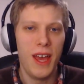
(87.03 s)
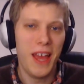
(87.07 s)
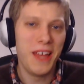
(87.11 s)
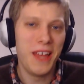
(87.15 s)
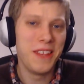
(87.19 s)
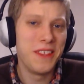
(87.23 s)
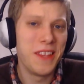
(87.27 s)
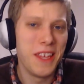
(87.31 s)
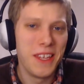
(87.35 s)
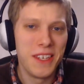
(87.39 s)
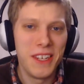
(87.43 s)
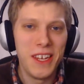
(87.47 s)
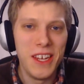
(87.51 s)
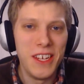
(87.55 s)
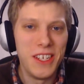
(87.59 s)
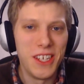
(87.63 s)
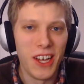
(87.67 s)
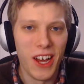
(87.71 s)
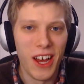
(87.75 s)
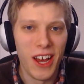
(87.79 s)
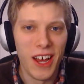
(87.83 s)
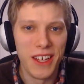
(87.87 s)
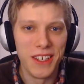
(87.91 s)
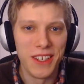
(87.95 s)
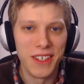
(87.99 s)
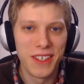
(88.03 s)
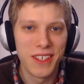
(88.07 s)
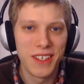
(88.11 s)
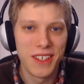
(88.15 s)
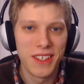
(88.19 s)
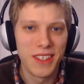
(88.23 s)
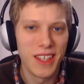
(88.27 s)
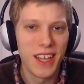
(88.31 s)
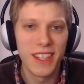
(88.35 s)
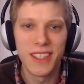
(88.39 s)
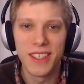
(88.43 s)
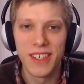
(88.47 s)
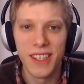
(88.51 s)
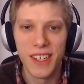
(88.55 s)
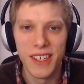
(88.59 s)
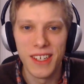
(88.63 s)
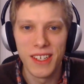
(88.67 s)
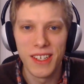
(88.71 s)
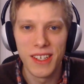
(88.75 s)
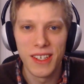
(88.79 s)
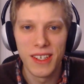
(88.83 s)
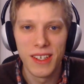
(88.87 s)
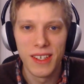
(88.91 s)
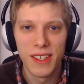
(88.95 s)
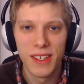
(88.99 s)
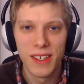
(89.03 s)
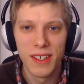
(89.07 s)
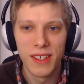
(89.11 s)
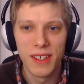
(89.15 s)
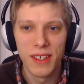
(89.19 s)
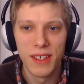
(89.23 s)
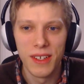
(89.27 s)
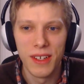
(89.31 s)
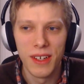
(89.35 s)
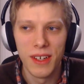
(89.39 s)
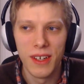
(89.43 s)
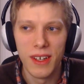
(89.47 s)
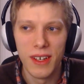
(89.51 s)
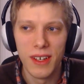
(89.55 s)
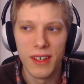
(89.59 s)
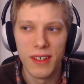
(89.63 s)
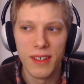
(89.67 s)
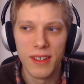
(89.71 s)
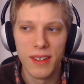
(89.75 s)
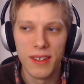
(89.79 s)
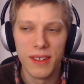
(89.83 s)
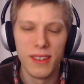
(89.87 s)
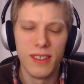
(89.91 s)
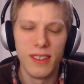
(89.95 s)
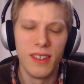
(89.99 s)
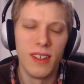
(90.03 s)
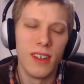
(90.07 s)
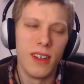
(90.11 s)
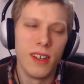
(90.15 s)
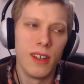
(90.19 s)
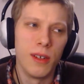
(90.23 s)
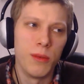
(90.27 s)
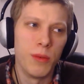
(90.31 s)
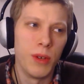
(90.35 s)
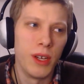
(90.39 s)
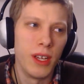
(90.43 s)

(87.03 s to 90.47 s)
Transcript: And then he dies. That's it. Nah,